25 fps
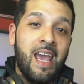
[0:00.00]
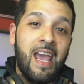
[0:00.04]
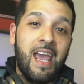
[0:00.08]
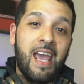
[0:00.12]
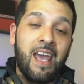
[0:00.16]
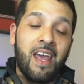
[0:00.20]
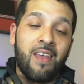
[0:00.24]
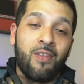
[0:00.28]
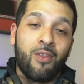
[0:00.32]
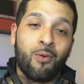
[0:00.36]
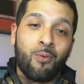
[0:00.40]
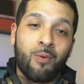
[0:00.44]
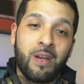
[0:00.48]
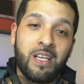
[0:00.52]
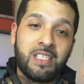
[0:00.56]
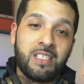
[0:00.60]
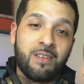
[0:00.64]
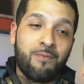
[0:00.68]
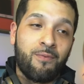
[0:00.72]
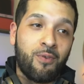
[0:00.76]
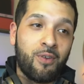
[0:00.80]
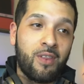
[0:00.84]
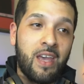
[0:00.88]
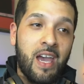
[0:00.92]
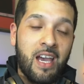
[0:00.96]
and the
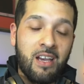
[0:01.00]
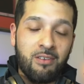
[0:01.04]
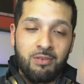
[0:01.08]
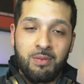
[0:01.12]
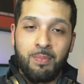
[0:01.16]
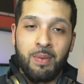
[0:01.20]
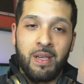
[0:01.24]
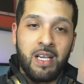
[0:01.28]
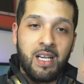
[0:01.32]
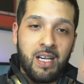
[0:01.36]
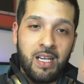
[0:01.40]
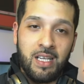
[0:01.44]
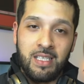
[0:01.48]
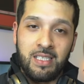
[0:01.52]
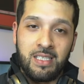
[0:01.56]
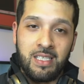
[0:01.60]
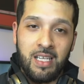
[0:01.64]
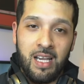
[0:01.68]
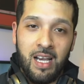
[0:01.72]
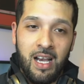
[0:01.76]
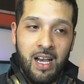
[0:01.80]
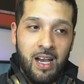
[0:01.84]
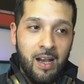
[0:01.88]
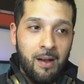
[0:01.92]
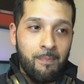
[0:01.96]
reason for that was
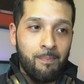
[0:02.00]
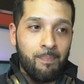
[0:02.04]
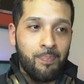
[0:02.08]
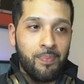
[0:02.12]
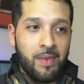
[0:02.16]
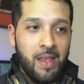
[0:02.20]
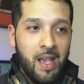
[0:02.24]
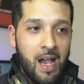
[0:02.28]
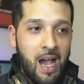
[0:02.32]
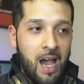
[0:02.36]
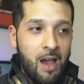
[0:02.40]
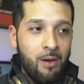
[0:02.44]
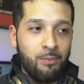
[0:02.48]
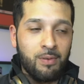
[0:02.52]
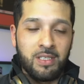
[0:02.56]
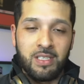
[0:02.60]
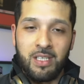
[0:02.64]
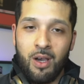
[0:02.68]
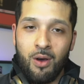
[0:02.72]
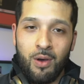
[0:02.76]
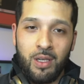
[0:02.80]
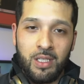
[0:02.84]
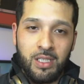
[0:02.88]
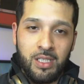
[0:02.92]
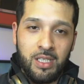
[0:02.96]
because I
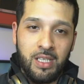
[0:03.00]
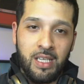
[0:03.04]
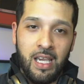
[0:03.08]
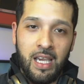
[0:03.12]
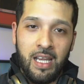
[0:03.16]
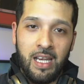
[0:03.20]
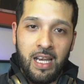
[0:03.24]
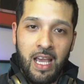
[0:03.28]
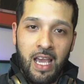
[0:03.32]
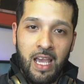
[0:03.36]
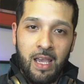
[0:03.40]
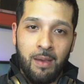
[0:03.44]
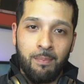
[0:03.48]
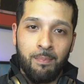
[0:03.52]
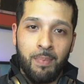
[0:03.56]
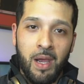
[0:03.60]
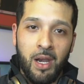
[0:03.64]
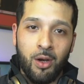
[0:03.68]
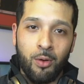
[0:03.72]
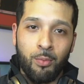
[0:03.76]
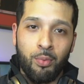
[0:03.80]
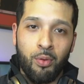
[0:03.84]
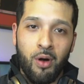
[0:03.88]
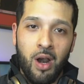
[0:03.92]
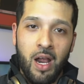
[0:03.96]
was going to get a
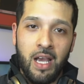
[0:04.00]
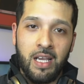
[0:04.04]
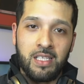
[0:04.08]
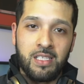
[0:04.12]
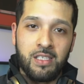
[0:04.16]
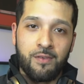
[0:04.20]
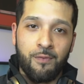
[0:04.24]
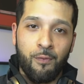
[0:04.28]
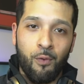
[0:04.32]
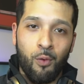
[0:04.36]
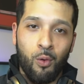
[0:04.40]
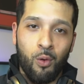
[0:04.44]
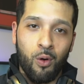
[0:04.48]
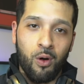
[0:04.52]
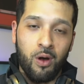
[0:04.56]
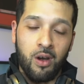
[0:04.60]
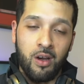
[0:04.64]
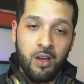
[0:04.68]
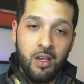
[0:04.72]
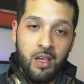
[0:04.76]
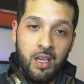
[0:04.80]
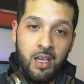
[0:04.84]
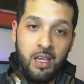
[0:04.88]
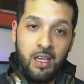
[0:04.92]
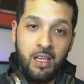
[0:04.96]
better price
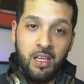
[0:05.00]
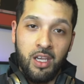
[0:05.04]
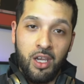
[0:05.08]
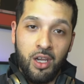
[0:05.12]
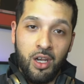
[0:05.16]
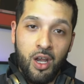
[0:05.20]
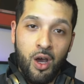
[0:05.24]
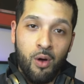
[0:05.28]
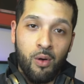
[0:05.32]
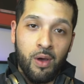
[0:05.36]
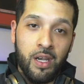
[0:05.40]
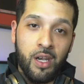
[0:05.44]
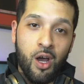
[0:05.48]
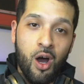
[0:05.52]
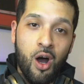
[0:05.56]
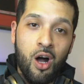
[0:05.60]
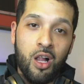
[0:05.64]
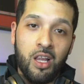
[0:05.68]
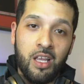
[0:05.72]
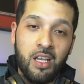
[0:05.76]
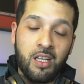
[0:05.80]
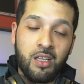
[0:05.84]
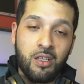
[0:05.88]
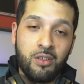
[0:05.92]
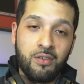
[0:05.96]
for, you know, an
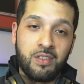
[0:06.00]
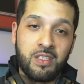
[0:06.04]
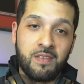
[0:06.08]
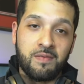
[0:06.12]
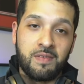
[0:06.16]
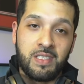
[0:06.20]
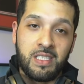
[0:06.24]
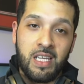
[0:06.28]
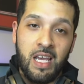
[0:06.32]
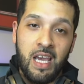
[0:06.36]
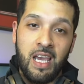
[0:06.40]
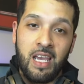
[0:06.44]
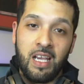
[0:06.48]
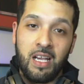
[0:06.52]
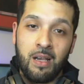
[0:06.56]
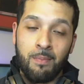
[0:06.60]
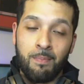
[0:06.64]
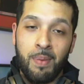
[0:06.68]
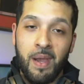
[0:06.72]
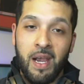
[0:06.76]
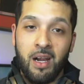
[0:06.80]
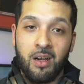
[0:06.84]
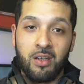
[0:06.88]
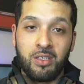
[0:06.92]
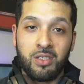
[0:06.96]
all-inclusive stay
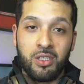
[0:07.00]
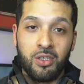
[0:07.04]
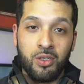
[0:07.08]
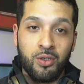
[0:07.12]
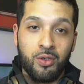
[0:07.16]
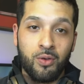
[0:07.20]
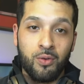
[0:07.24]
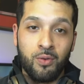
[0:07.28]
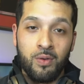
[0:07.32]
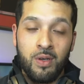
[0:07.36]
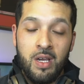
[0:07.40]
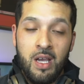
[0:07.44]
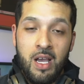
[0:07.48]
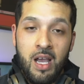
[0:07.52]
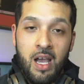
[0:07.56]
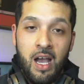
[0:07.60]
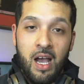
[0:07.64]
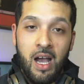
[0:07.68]
compared to